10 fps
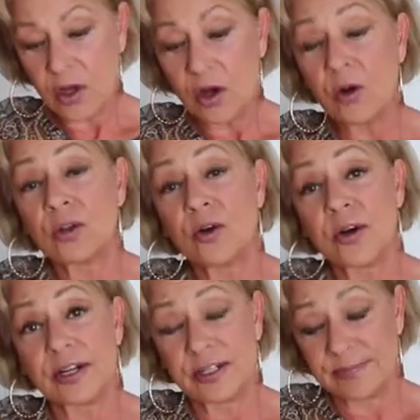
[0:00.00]
Oh
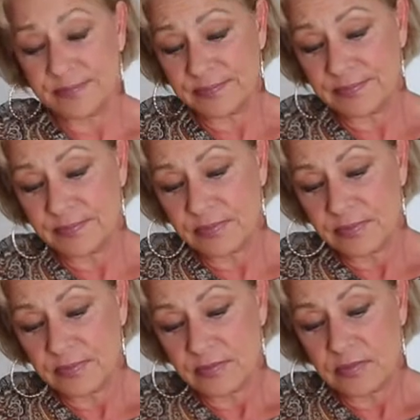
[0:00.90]
Lord,
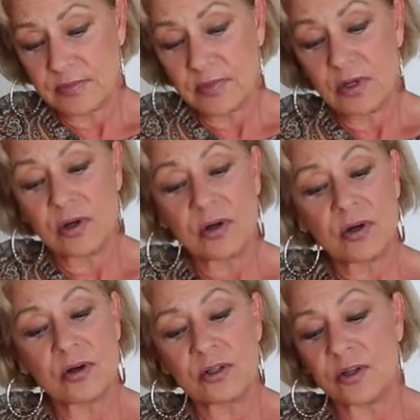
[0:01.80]

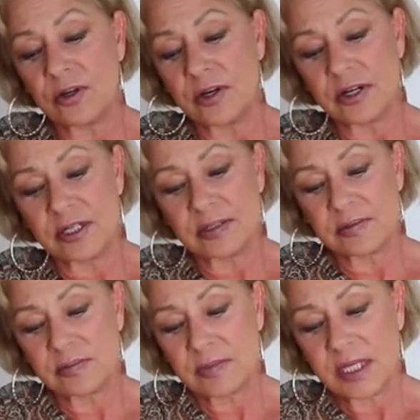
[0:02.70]
oh Lord,
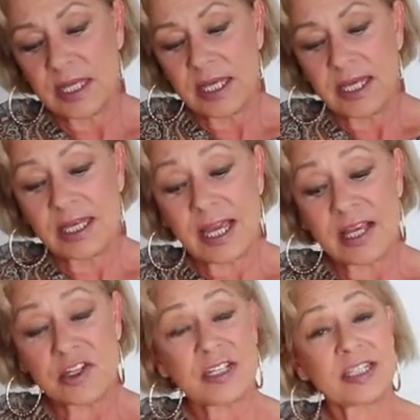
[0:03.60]

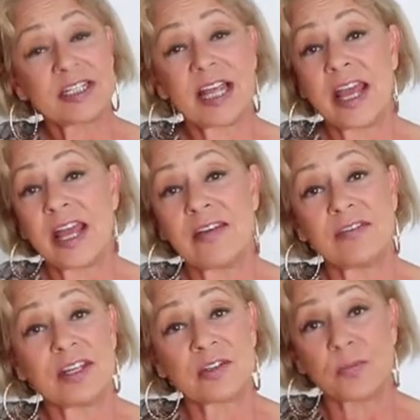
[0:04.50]
can't you
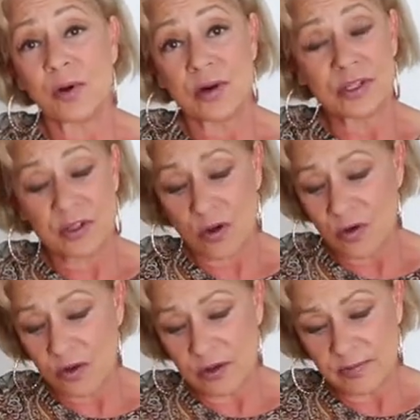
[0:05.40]
save this poor
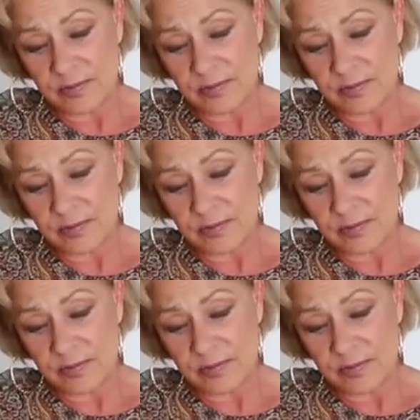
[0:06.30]
soul?